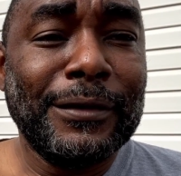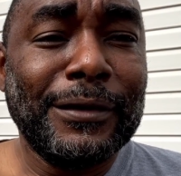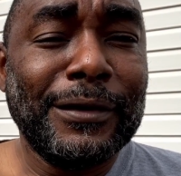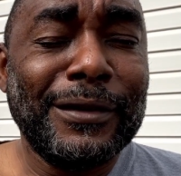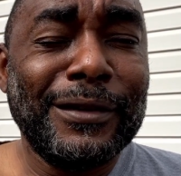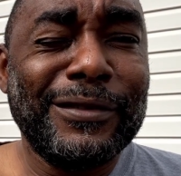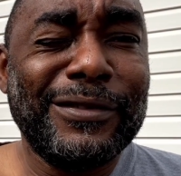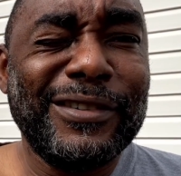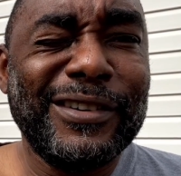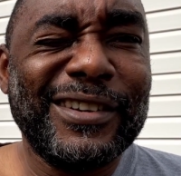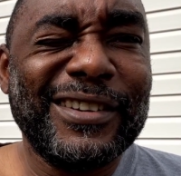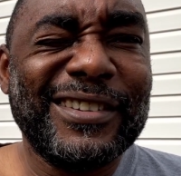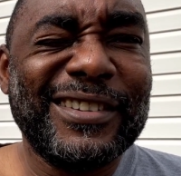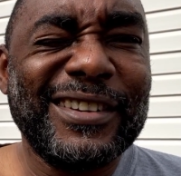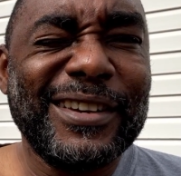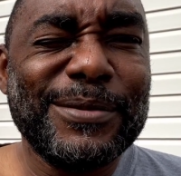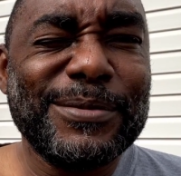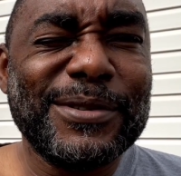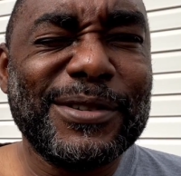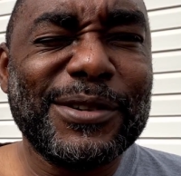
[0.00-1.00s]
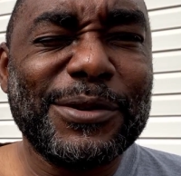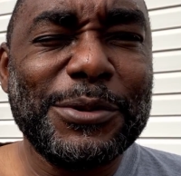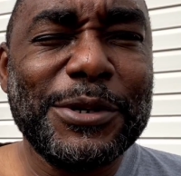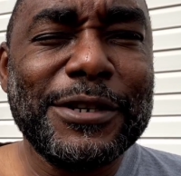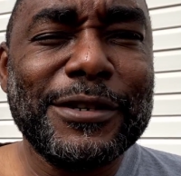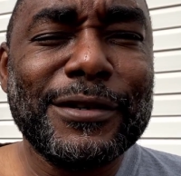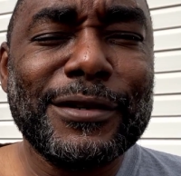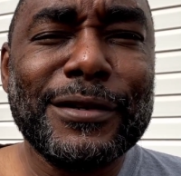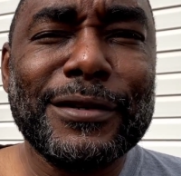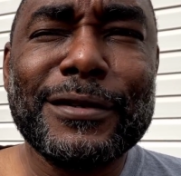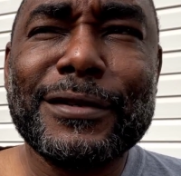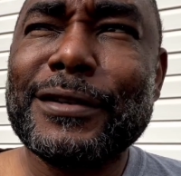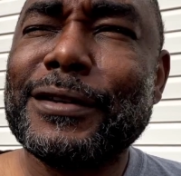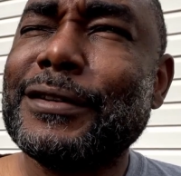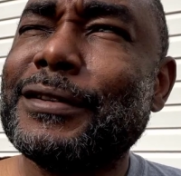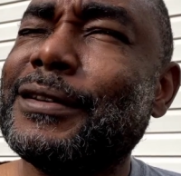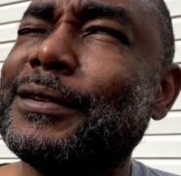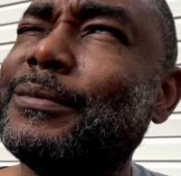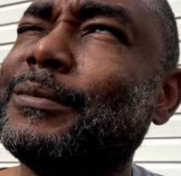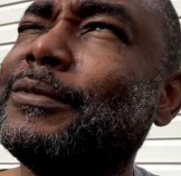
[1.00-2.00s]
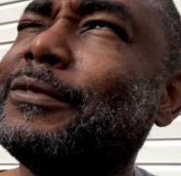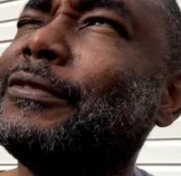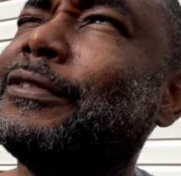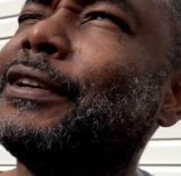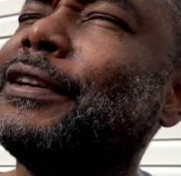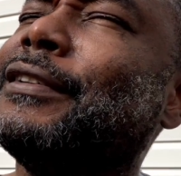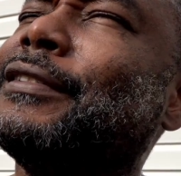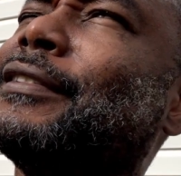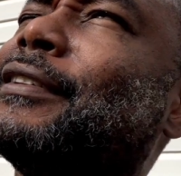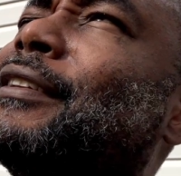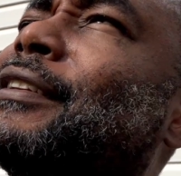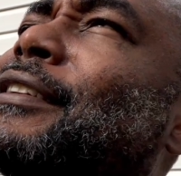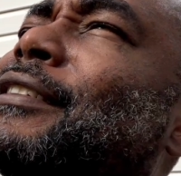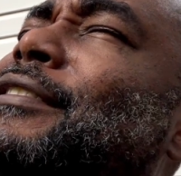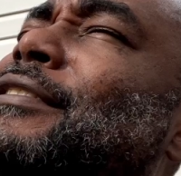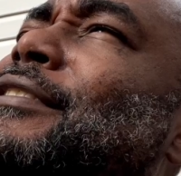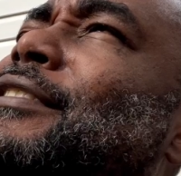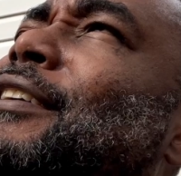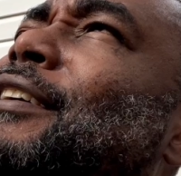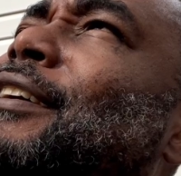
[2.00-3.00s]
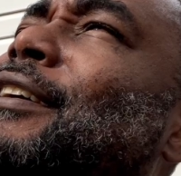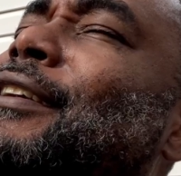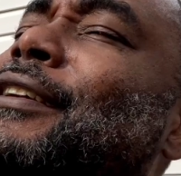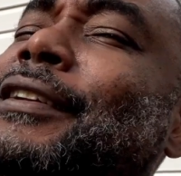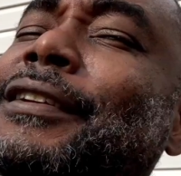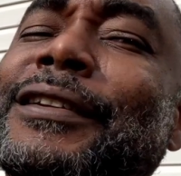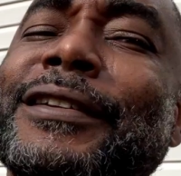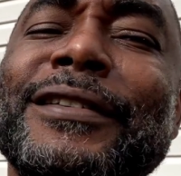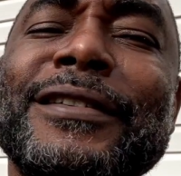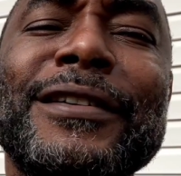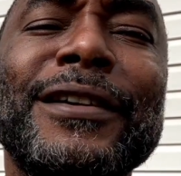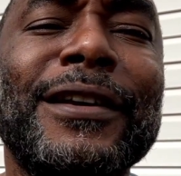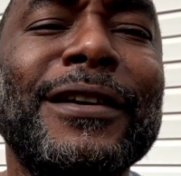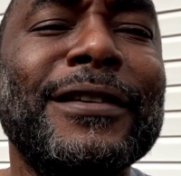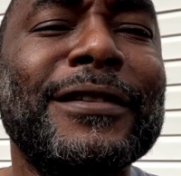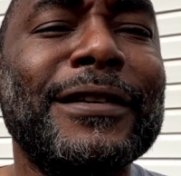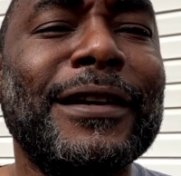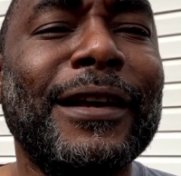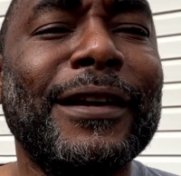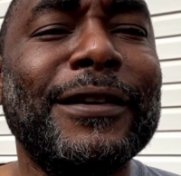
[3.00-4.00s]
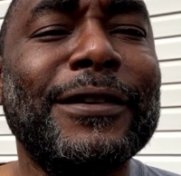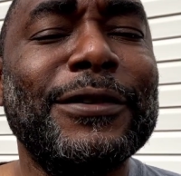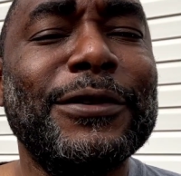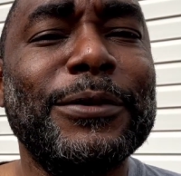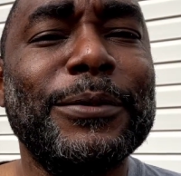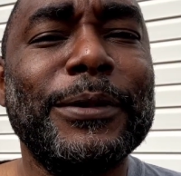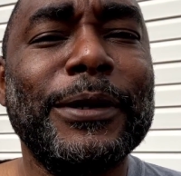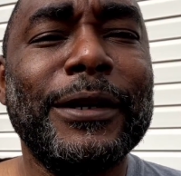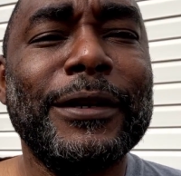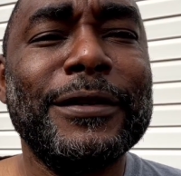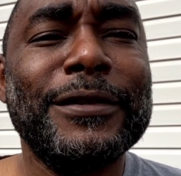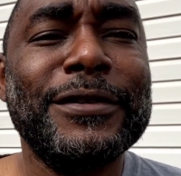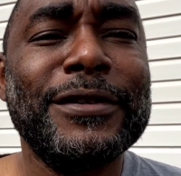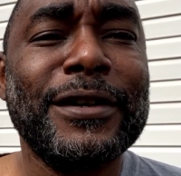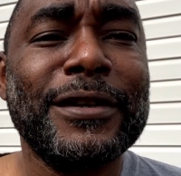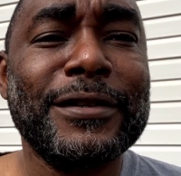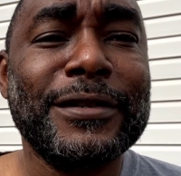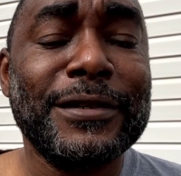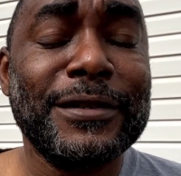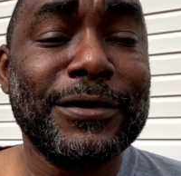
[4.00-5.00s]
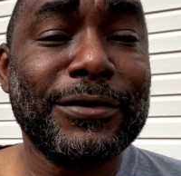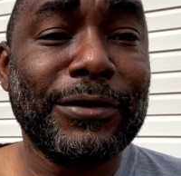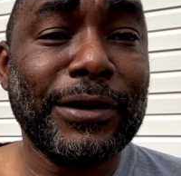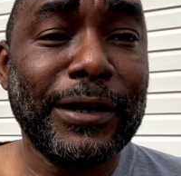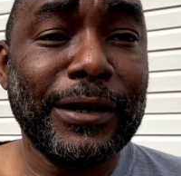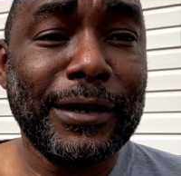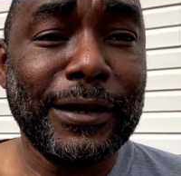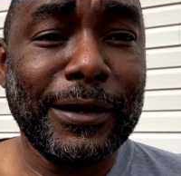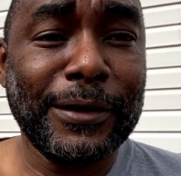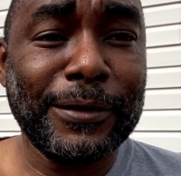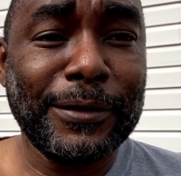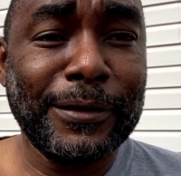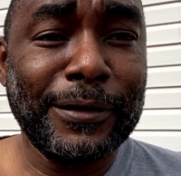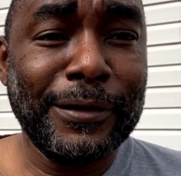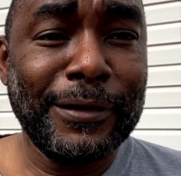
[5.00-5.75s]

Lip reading: And if you can see I'm squinching, it's because I'm facing the sun and the sun is not doing me any justice right now.